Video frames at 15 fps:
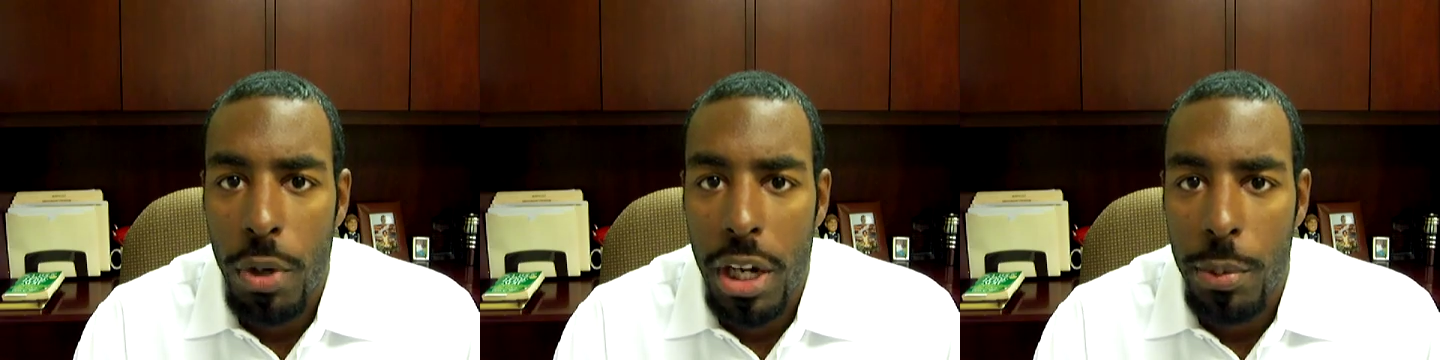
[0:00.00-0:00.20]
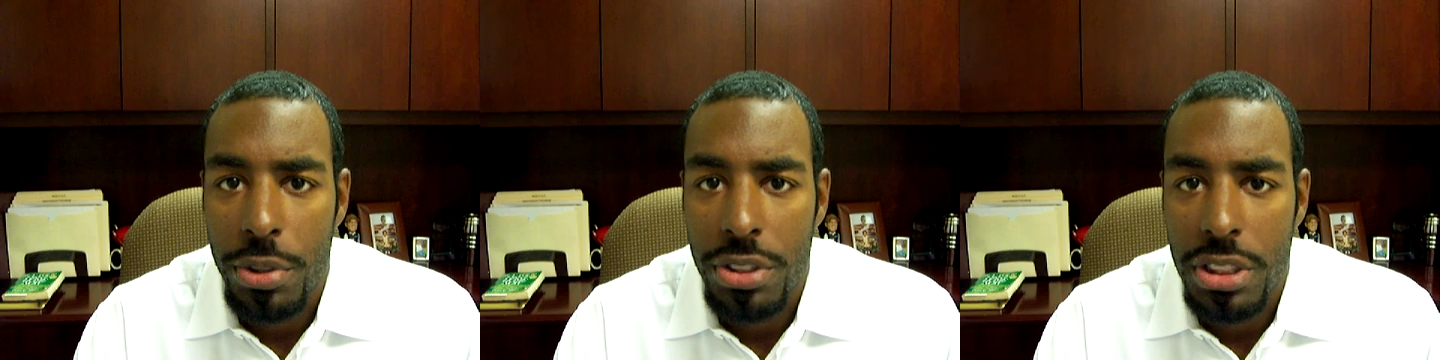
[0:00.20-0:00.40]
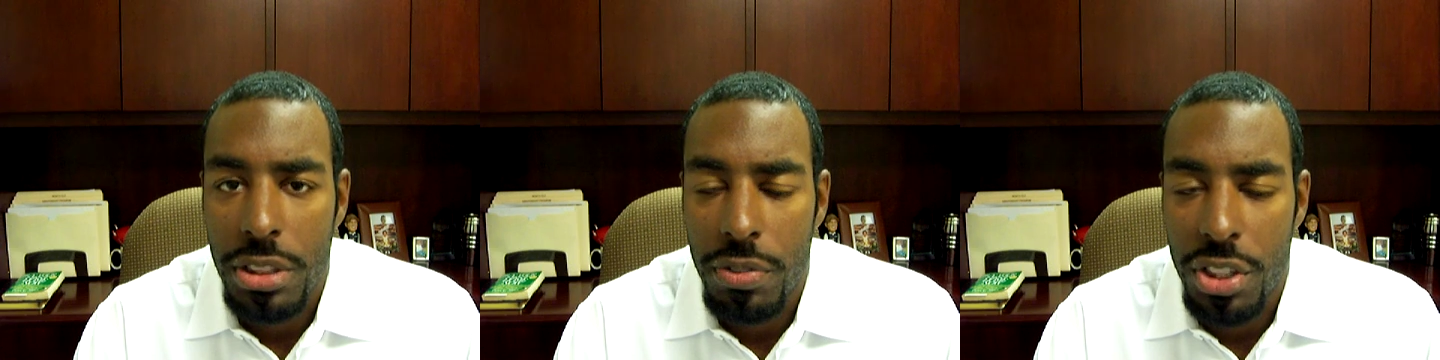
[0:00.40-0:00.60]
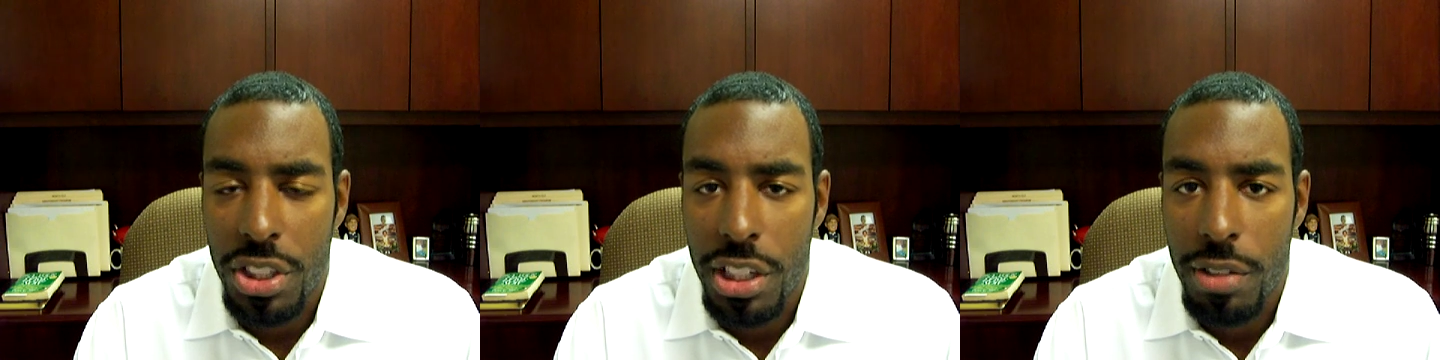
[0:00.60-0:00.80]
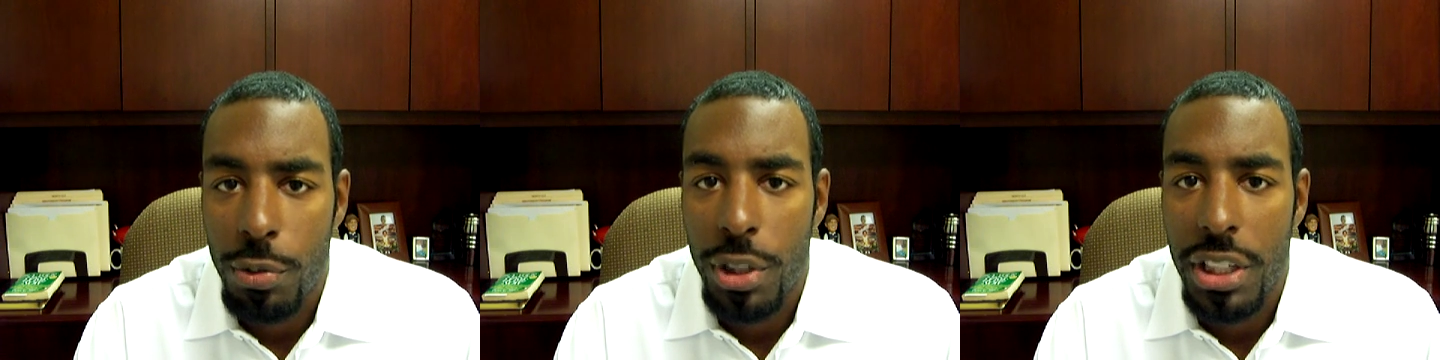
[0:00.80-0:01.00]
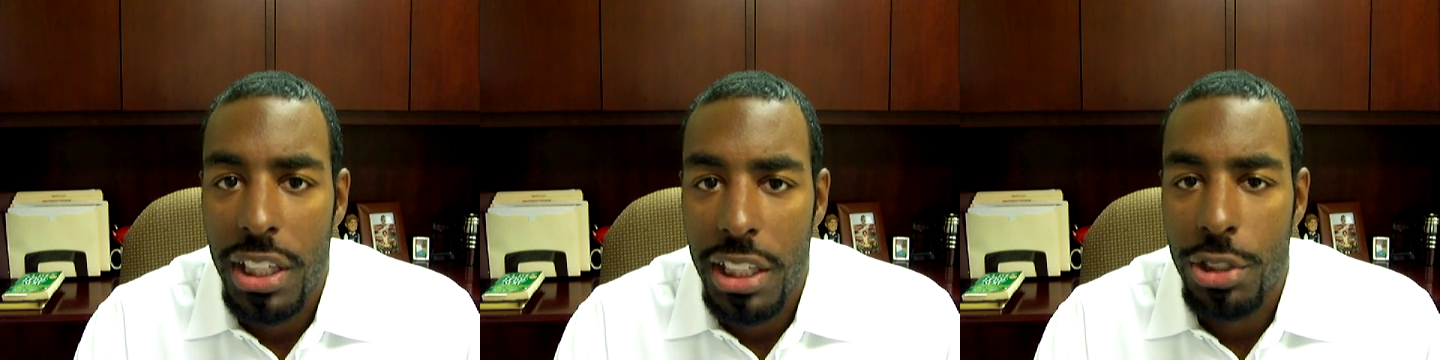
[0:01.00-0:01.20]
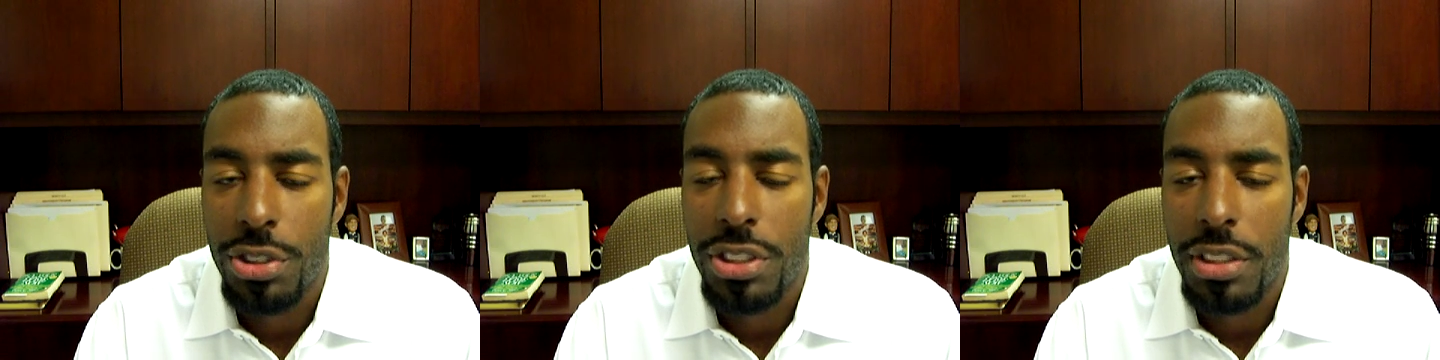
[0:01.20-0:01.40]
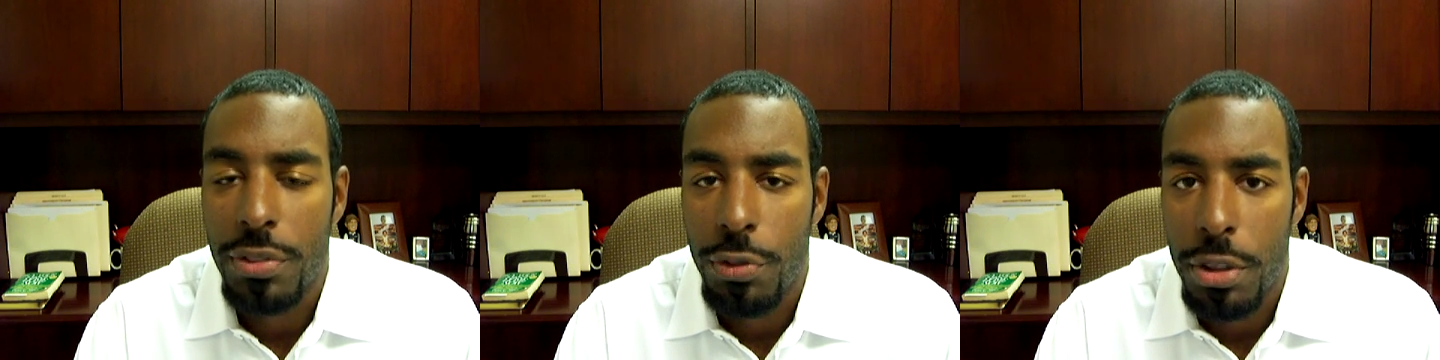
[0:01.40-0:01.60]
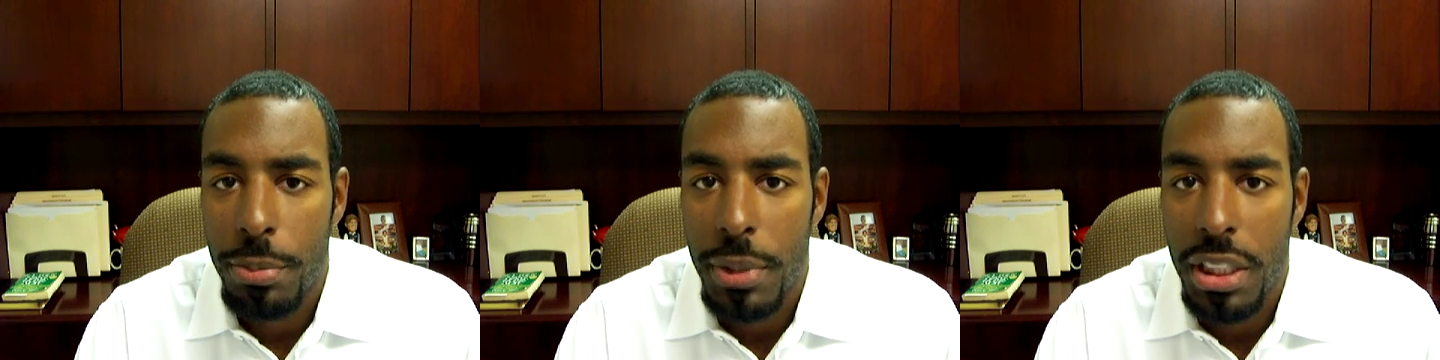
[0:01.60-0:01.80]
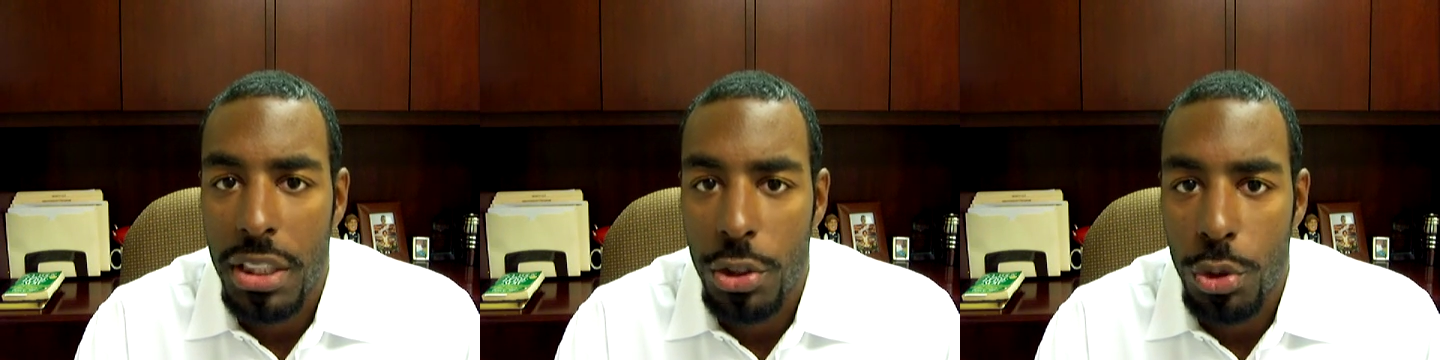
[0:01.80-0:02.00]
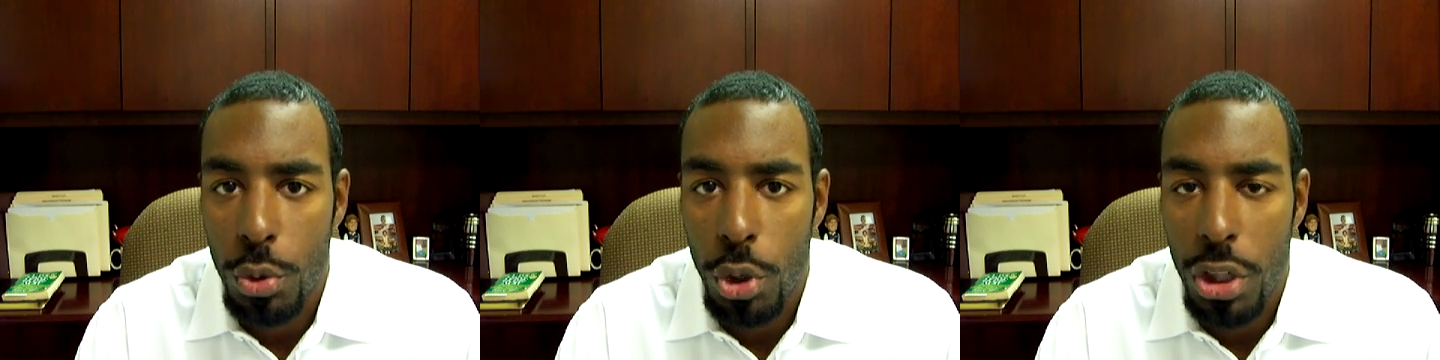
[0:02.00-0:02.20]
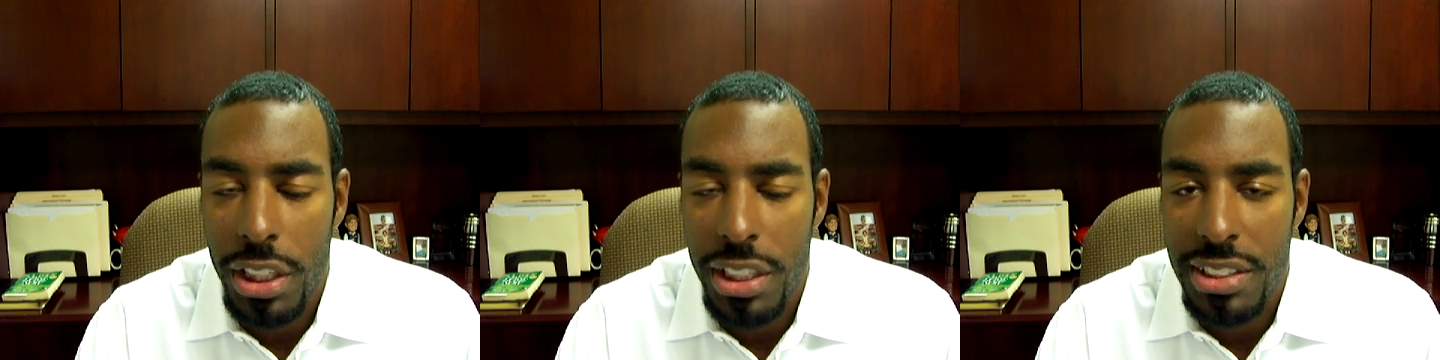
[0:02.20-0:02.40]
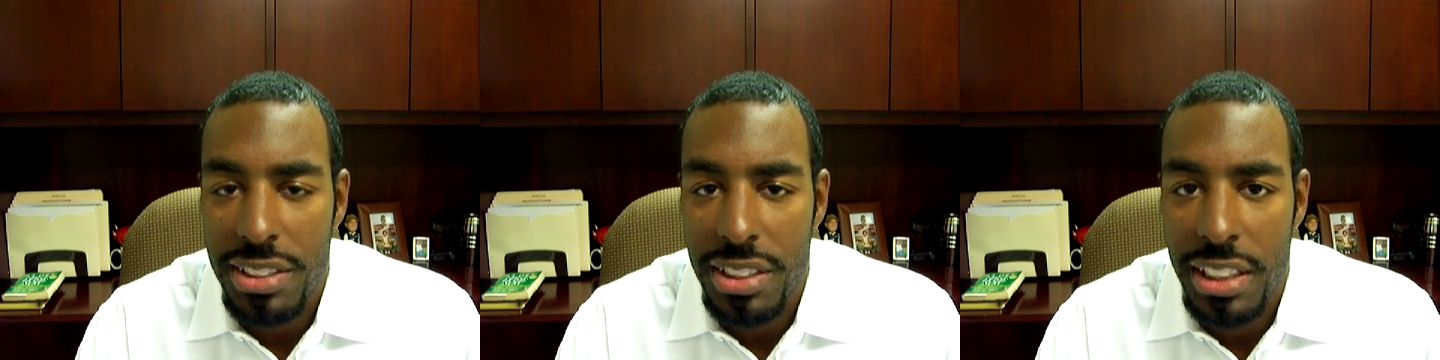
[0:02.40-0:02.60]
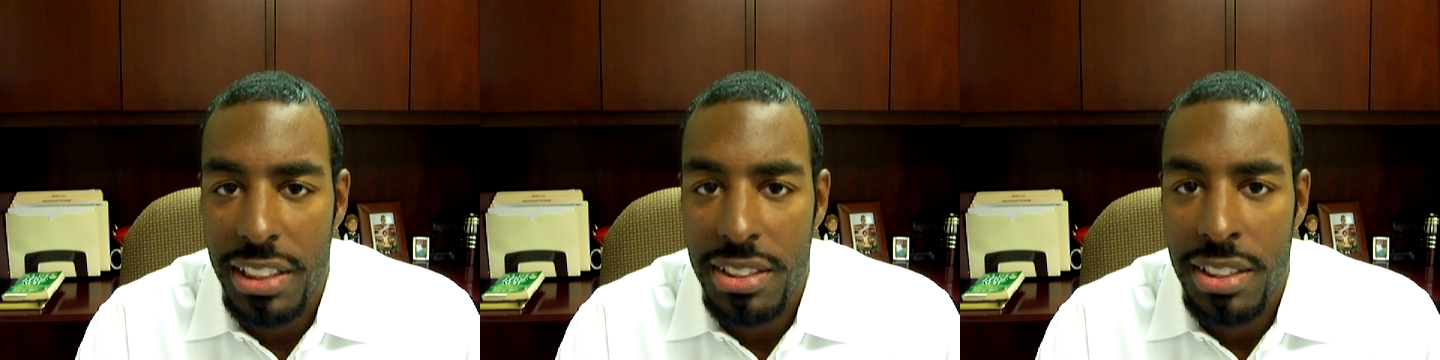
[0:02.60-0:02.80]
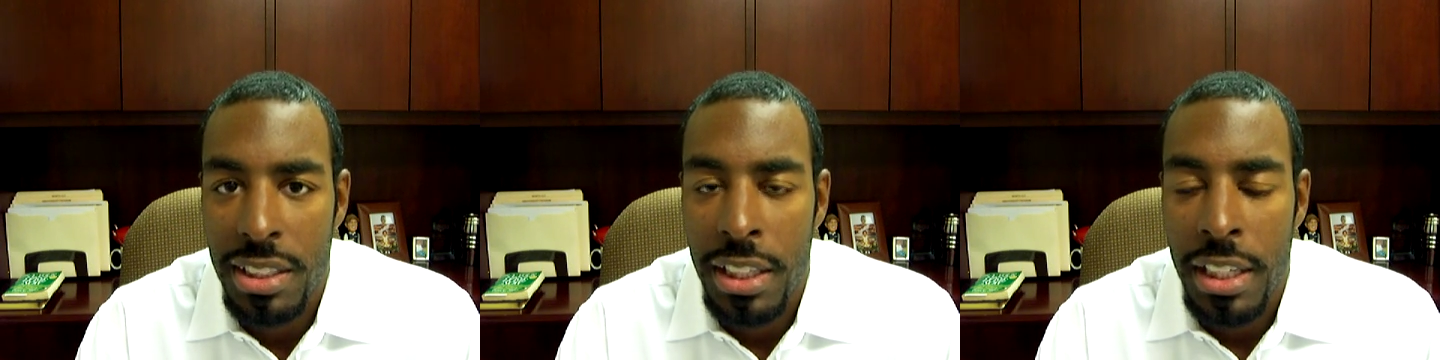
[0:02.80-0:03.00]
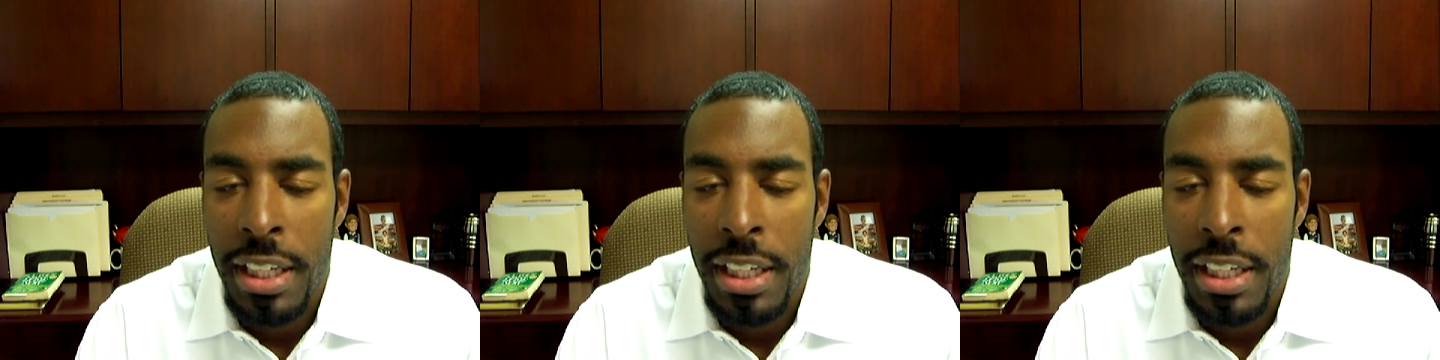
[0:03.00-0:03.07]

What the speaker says: wide receiver Devery Henderson from the New Orleans Saints.